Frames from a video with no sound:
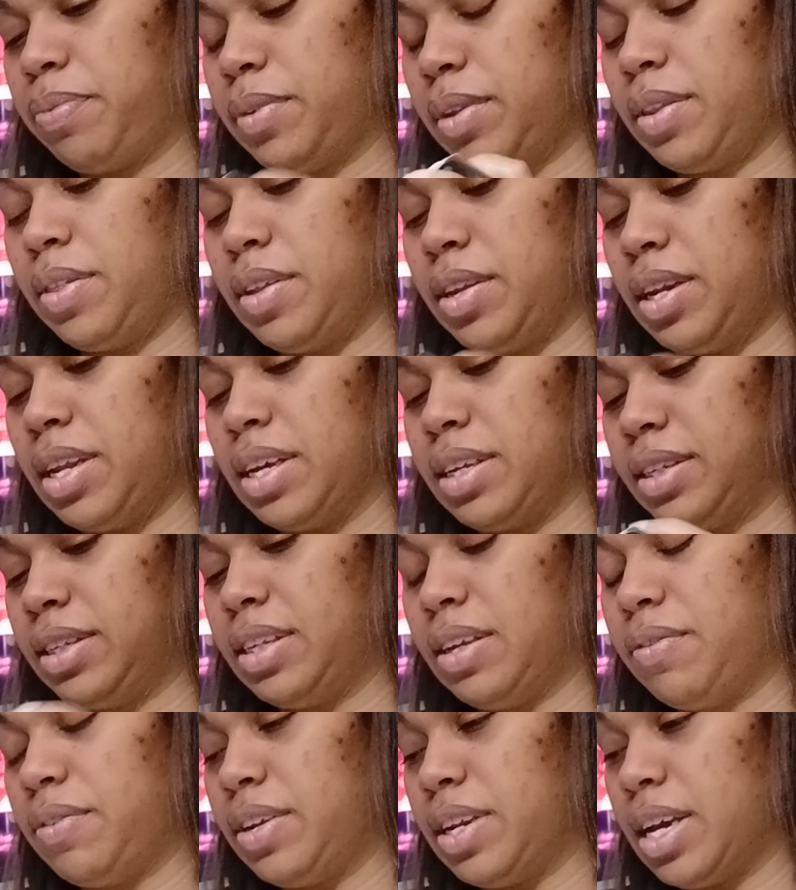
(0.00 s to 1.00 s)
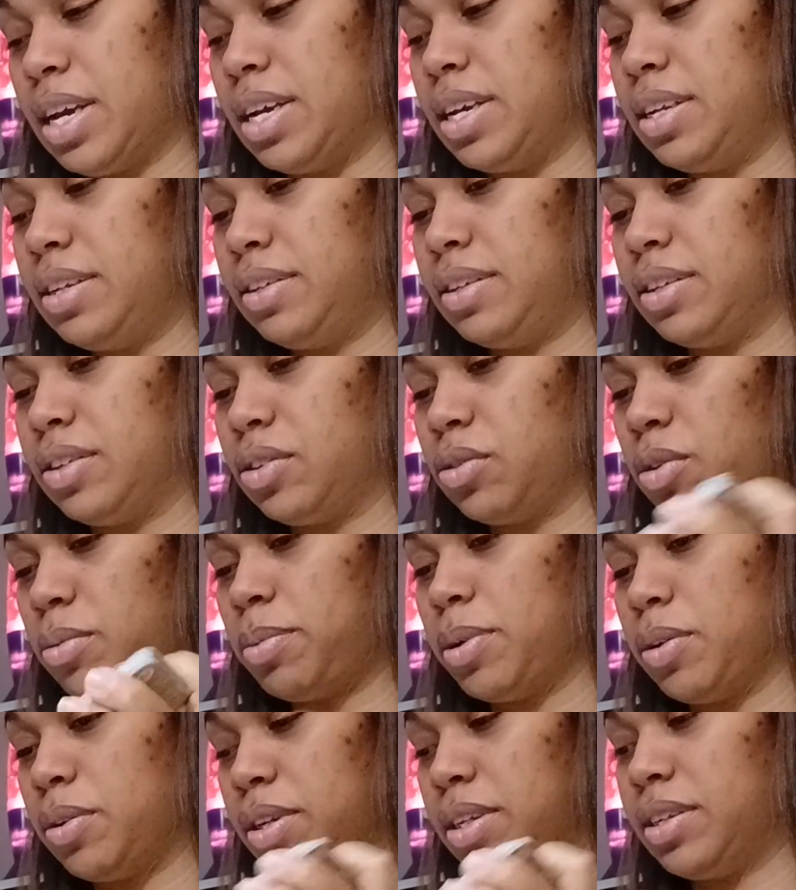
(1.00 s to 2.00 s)
in the next seven days that
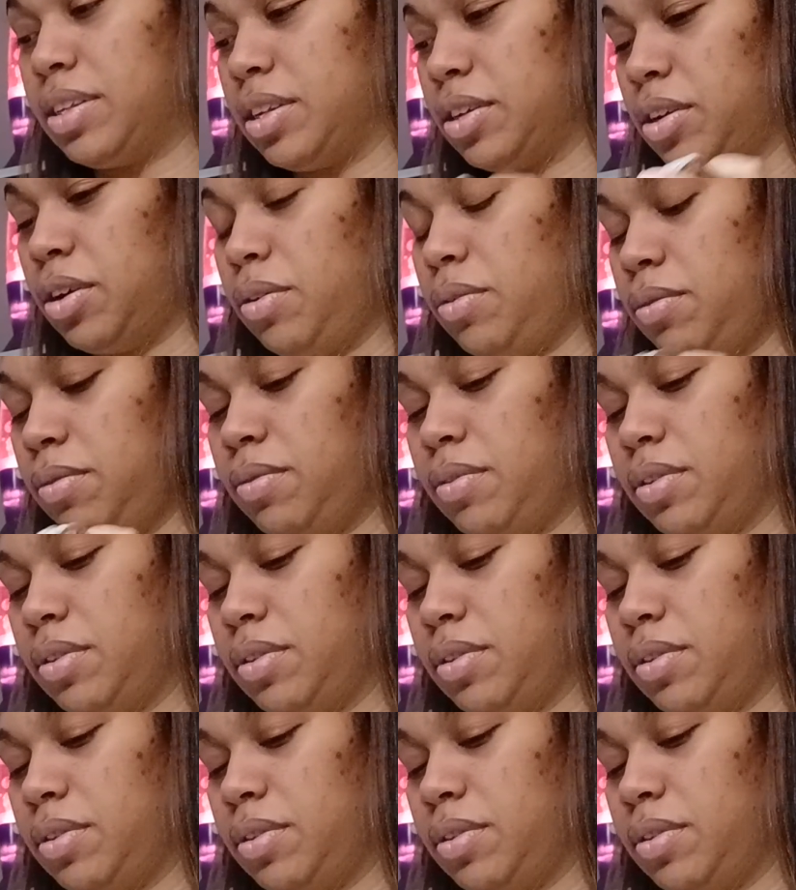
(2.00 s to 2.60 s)
Scorpio needs to know?